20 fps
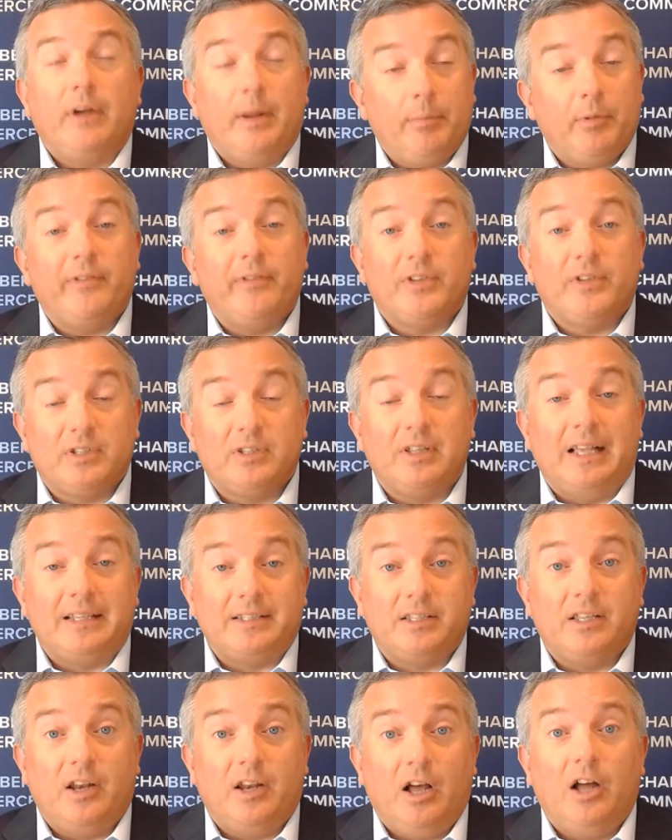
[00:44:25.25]
I believe it's
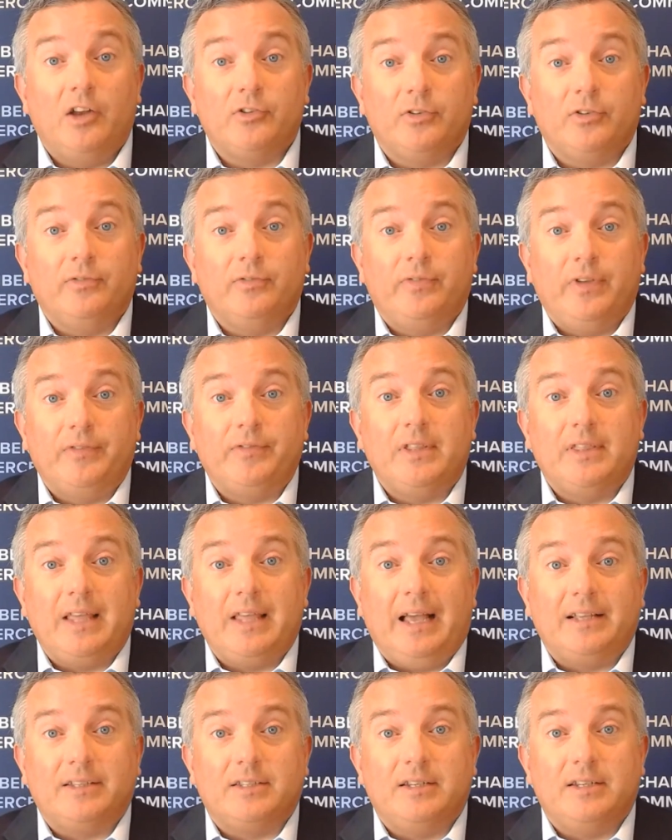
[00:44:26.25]
less than one hundred fifty
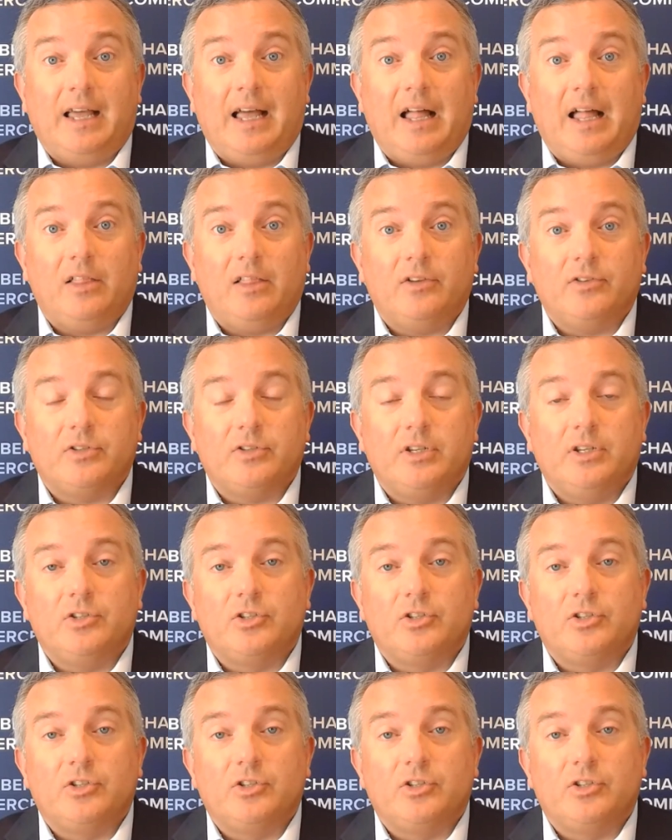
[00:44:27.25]
thousand dollars.